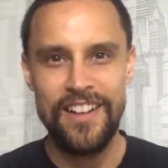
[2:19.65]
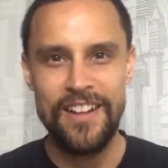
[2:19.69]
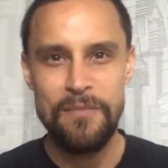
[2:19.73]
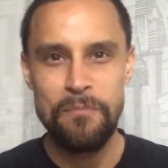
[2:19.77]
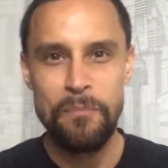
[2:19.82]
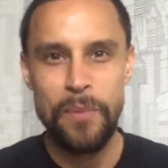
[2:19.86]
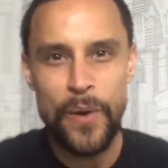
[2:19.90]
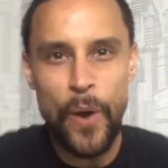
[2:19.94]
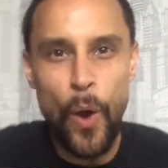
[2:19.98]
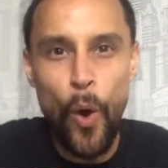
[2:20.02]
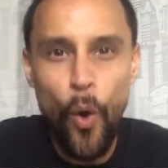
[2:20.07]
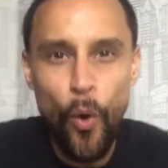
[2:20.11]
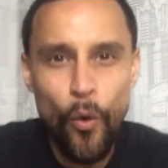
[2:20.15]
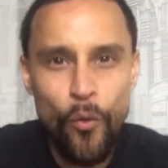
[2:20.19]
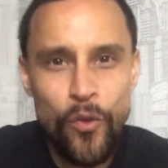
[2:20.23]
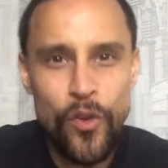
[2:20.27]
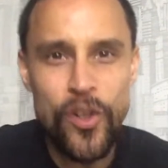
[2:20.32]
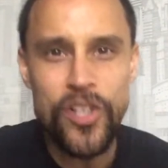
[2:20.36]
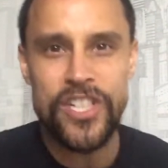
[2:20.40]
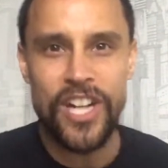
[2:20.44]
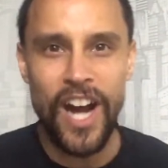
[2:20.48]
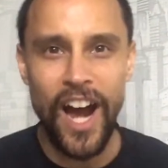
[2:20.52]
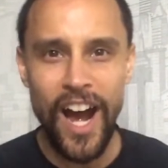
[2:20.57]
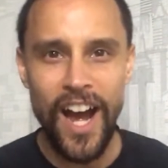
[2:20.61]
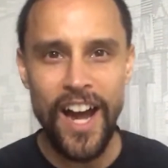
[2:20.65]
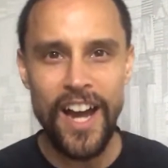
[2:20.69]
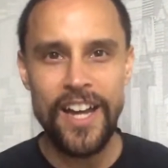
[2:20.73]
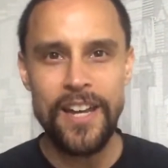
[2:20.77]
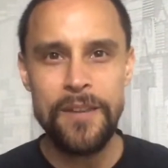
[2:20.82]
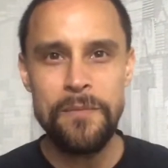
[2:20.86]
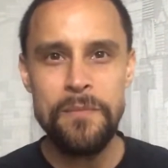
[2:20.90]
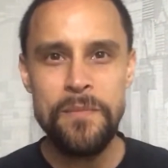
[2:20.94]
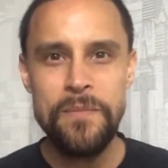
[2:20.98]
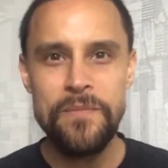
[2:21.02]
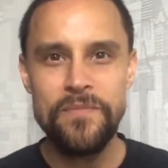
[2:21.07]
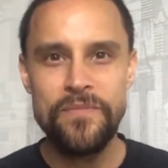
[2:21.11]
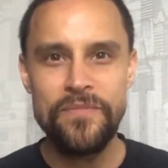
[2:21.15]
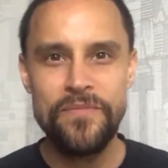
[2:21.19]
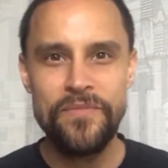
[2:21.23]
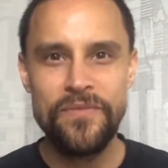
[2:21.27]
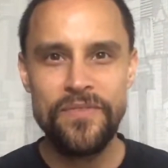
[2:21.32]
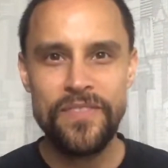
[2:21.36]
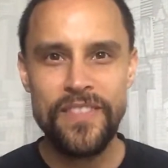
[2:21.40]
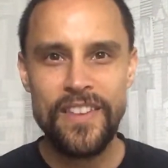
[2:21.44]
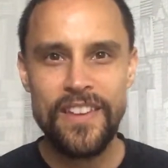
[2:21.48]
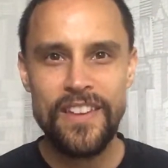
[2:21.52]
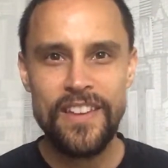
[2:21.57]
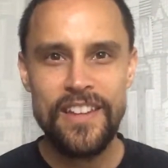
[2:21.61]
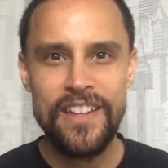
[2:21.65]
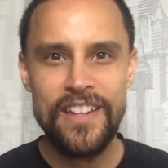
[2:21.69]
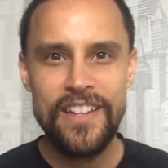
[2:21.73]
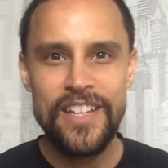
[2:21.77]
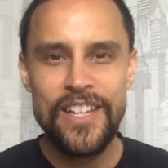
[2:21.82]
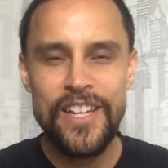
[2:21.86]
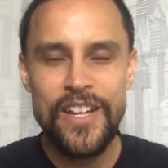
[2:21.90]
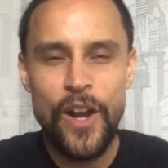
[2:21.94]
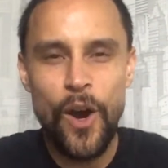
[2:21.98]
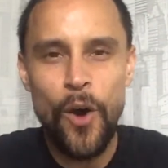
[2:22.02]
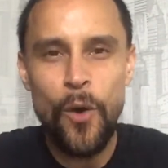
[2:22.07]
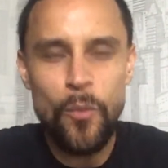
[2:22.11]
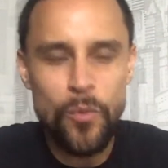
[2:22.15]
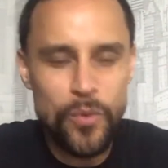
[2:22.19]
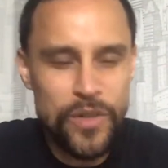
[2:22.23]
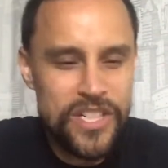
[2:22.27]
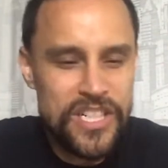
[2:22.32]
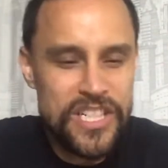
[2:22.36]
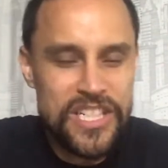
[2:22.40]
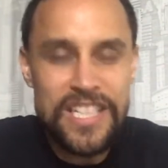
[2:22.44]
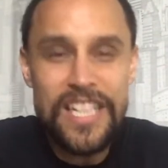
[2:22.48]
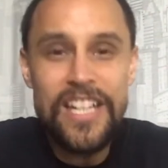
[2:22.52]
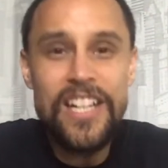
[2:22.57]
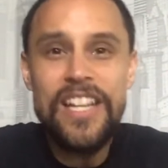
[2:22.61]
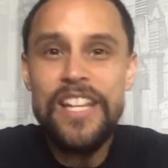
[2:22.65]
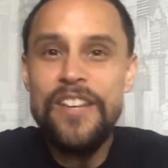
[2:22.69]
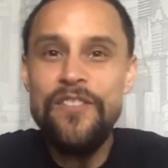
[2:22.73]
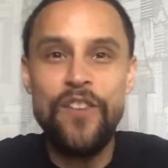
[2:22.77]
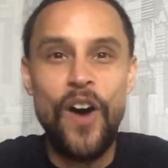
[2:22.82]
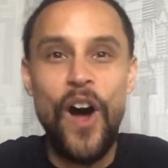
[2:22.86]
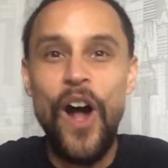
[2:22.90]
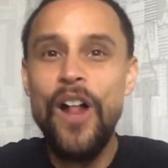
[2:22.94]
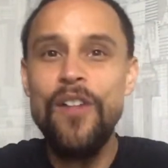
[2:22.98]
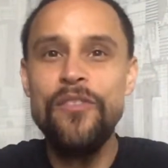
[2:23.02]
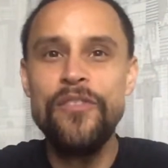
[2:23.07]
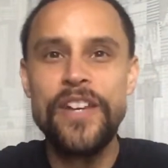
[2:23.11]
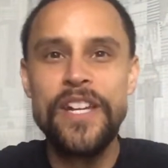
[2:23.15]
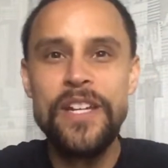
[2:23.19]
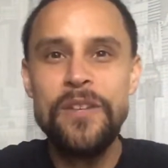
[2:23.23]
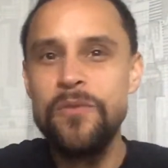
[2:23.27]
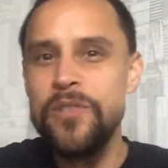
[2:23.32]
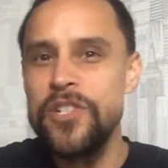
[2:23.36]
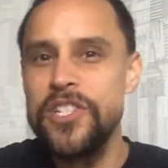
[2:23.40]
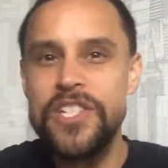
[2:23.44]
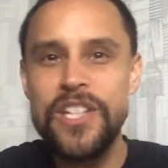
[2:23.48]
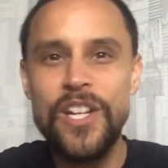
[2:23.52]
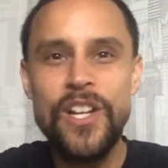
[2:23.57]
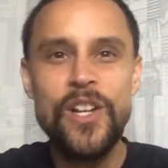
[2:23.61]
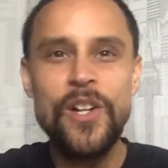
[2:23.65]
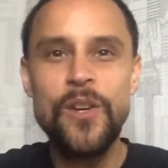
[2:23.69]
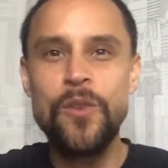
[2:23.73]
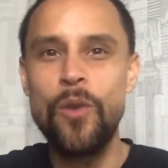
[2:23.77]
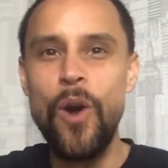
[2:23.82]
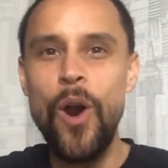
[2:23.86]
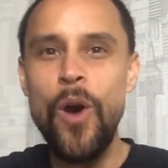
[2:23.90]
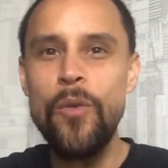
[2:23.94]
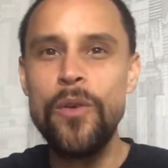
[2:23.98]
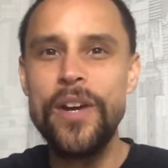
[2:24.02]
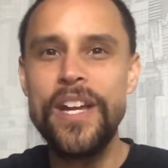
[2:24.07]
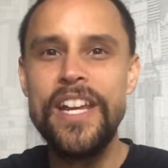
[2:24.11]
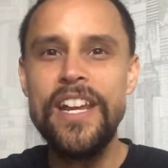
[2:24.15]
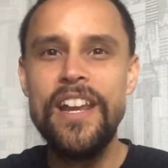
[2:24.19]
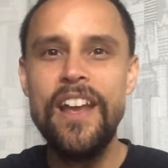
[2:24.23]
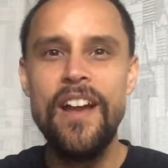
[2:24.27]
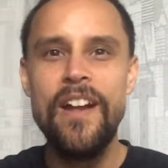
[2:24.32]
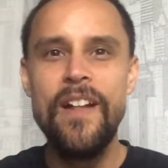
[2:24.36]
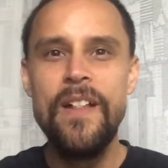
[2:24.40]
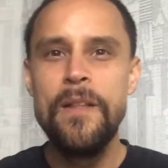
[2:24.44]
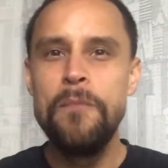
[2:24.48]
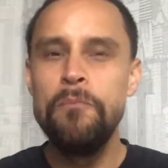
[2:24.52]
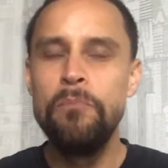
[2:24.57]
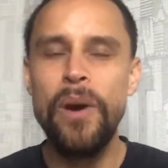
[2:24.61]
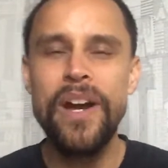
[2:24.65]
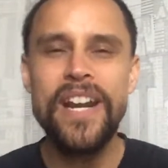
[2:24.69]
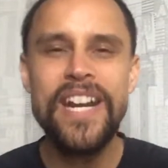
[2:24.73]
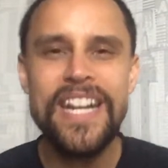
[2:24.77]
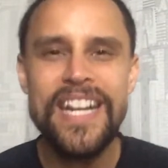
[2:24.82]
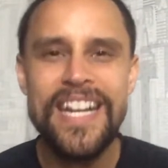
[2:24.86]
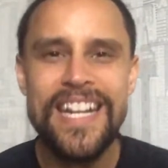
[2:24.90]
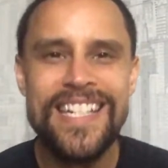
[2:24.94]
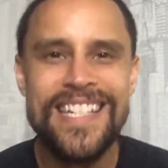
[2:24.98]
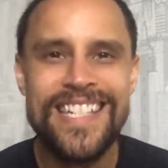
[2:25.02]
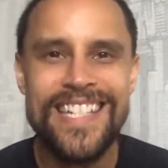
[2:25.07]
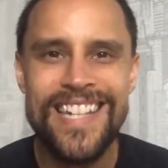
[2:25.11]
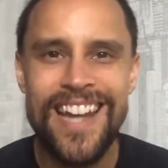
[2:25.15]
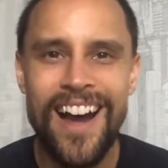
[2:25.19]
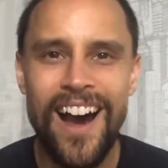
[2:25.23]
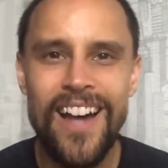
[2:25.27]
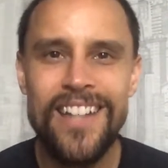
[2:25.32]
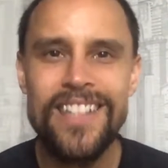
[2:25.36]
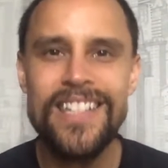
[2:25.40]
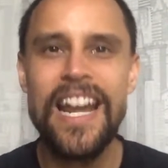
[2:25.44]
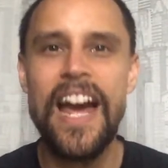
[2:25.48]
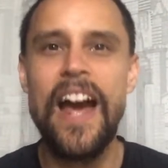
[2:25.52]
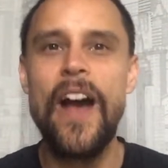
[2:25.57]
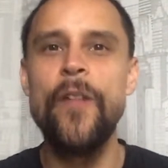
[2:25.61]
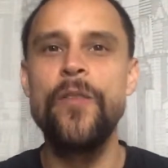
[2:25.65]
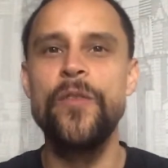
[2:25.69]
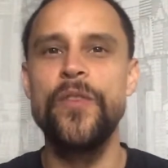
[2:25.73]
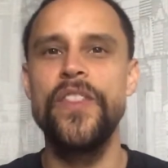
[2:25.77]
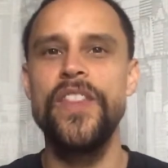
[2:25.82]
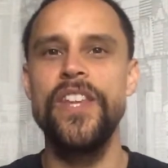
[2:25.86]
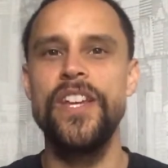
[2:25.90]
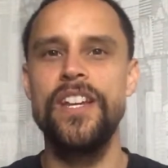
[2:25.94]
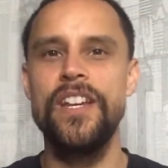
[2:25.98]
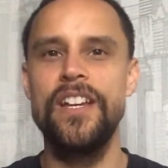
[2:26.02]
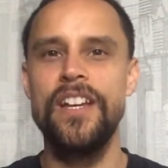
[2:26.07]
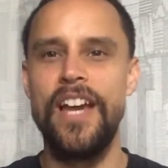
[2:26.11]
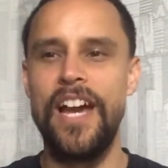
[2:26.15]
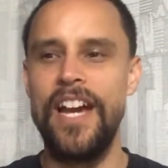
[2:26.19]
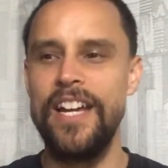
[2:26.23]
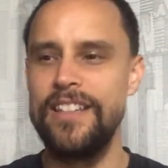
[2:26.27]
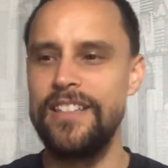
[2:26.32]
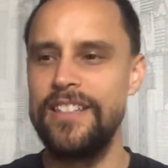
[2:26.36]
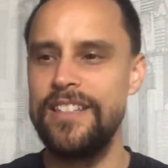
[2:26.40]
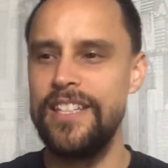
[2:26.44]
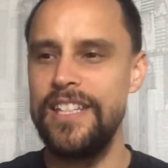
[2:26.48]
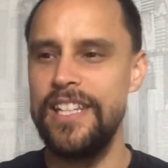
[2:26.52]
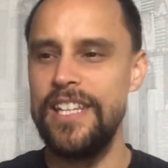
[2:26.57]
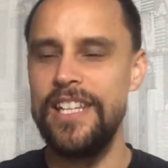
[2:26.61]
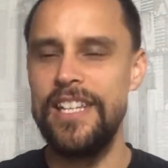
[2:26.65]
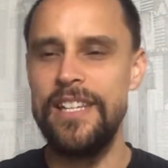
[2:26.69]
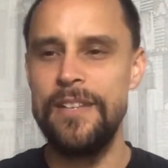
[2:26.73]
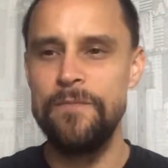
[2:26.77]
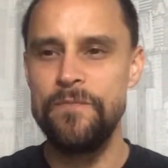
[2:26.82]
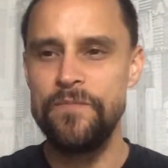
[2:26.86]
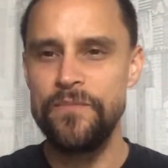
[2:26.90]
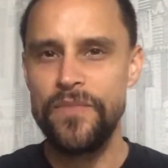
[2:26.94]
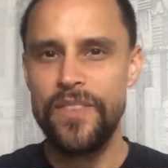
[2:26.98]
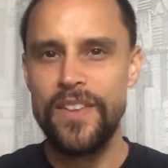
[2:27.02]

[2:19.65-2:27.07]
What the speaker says: But over time, we're still evolving, we're still growing, but it is not at the